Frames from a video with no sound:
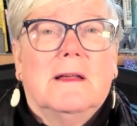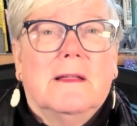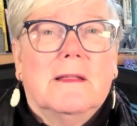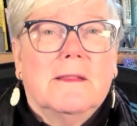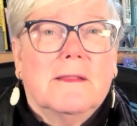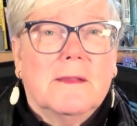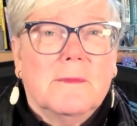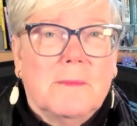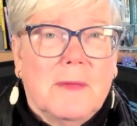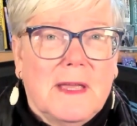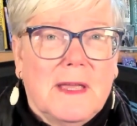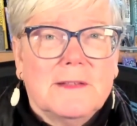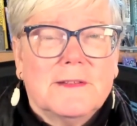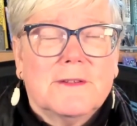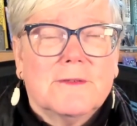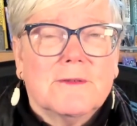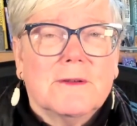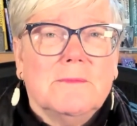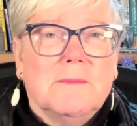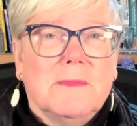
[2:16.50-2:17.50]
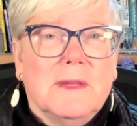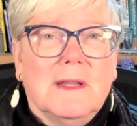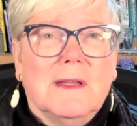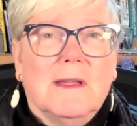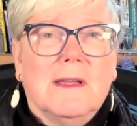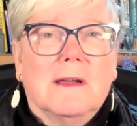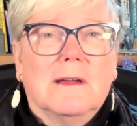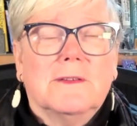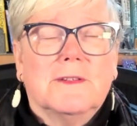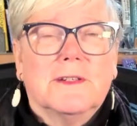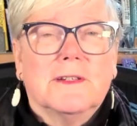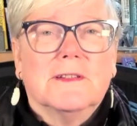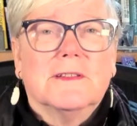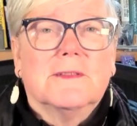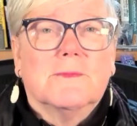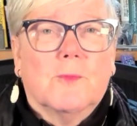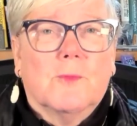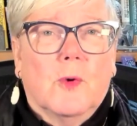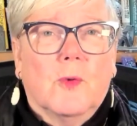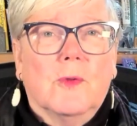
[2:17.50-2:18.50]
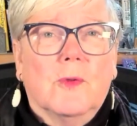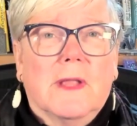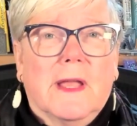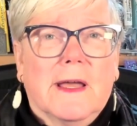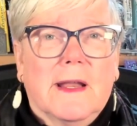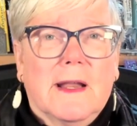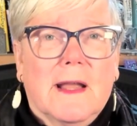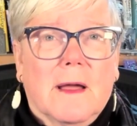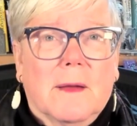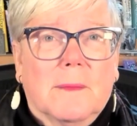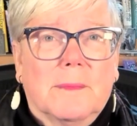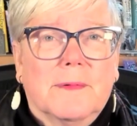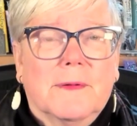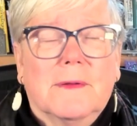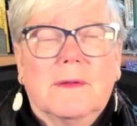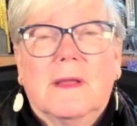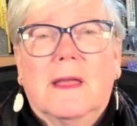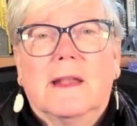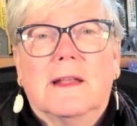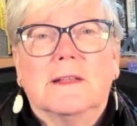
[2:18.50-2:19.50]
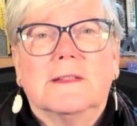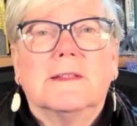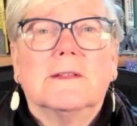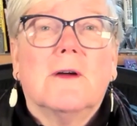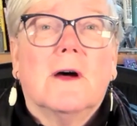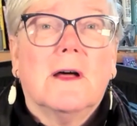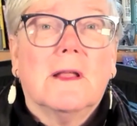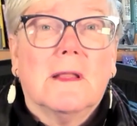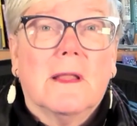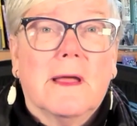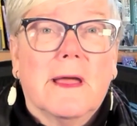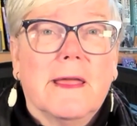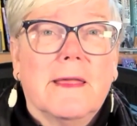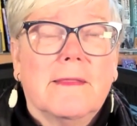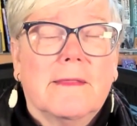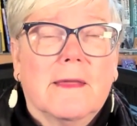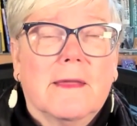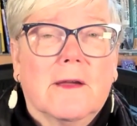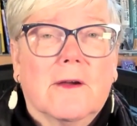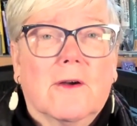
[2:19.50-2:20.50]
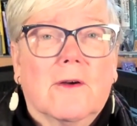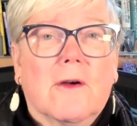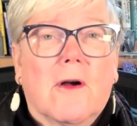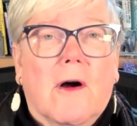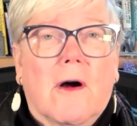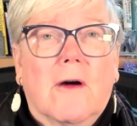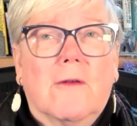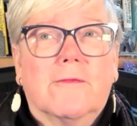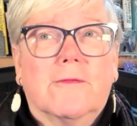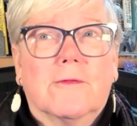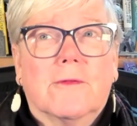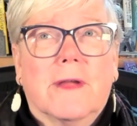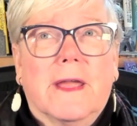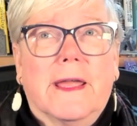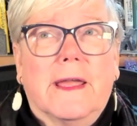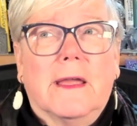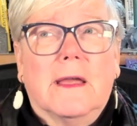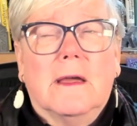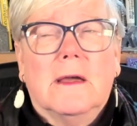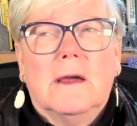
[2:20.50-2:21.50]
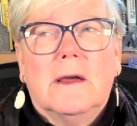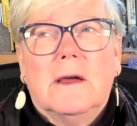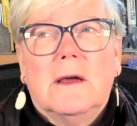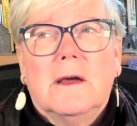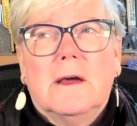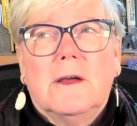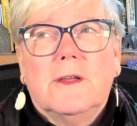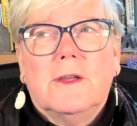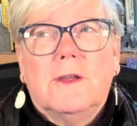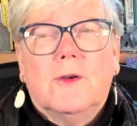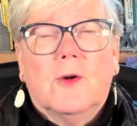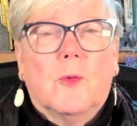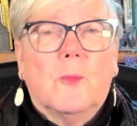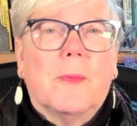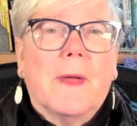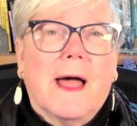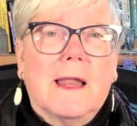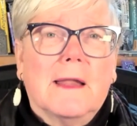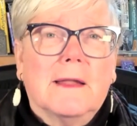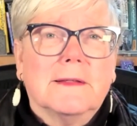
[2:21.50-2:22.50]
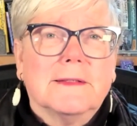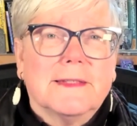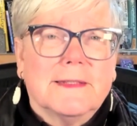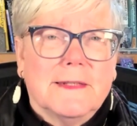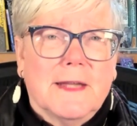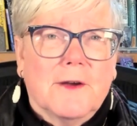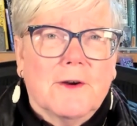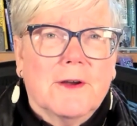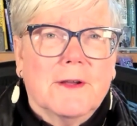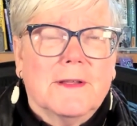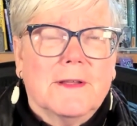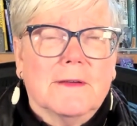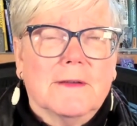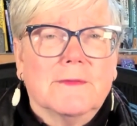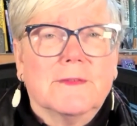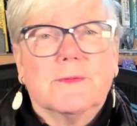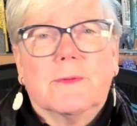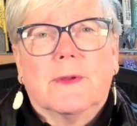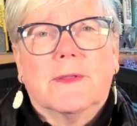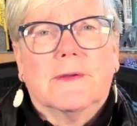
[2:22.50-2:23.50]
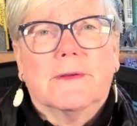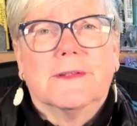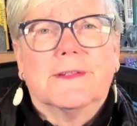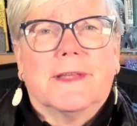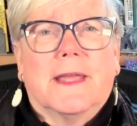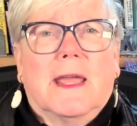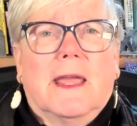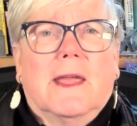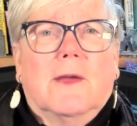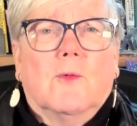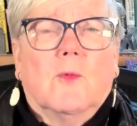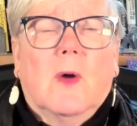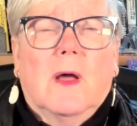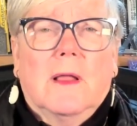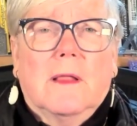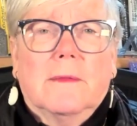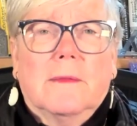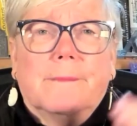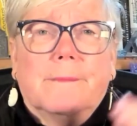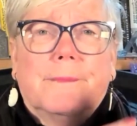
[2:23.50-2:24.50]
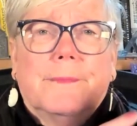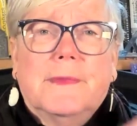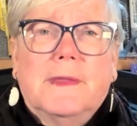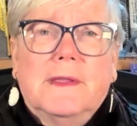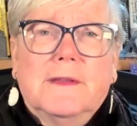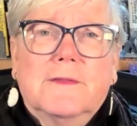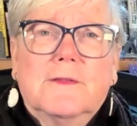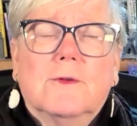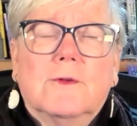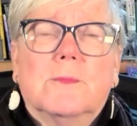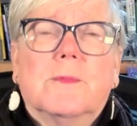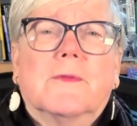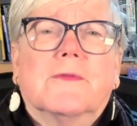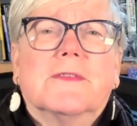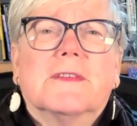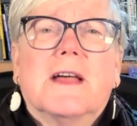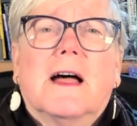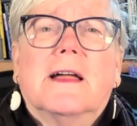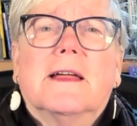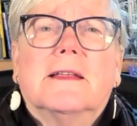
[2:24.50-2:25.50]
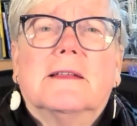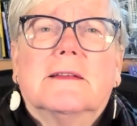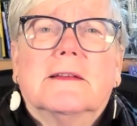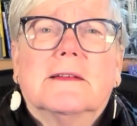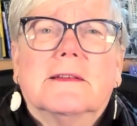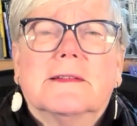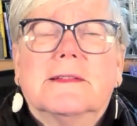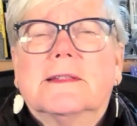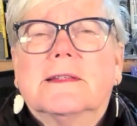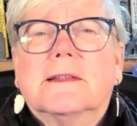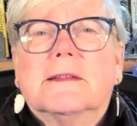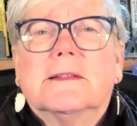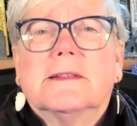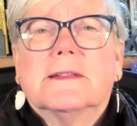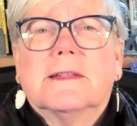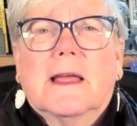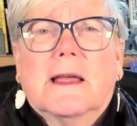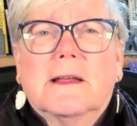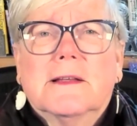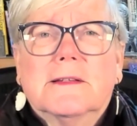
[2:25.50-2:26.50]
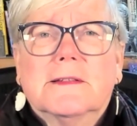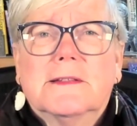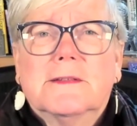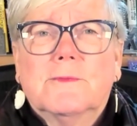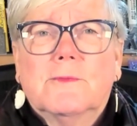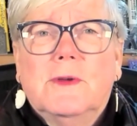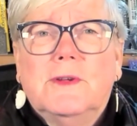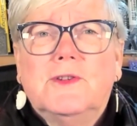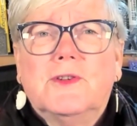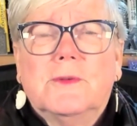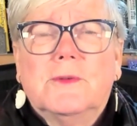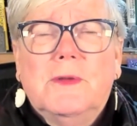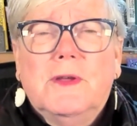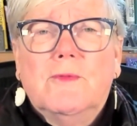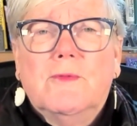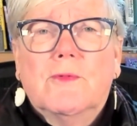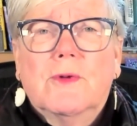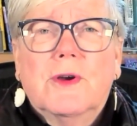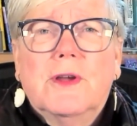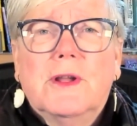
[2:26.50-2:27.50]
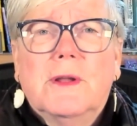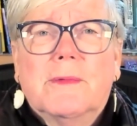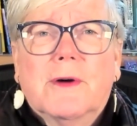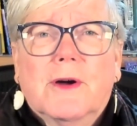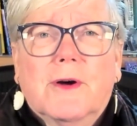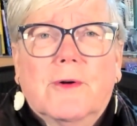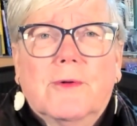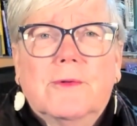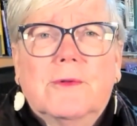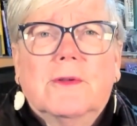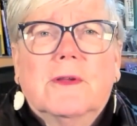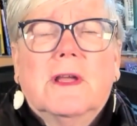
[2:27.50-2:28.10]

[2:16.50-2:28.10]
the mainstream media just won't let up. And it's not like they're offering, balanced narratives where they're saying, well, this group of scientists says we should be worried about